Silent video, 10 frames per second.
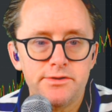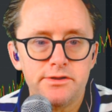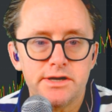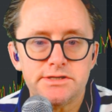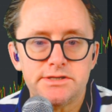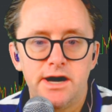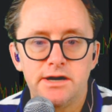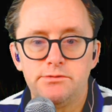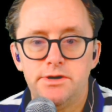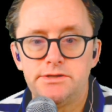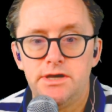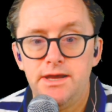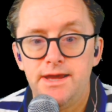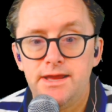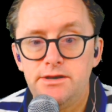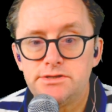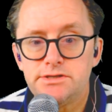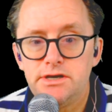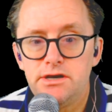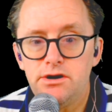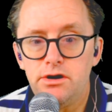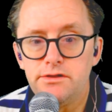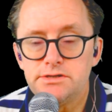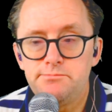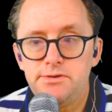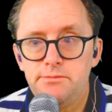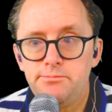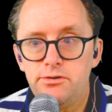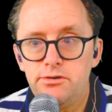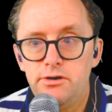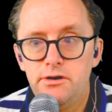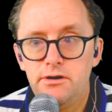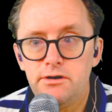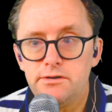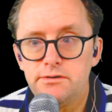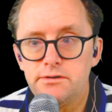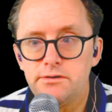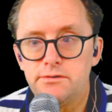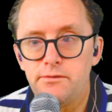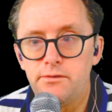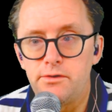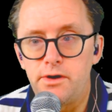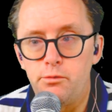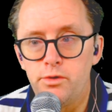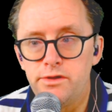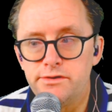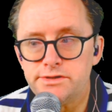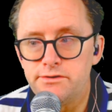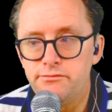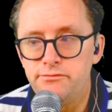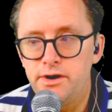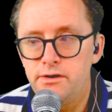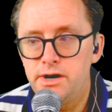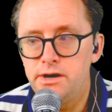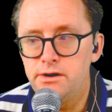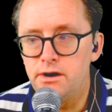like StockTwits and you see all these people with this very,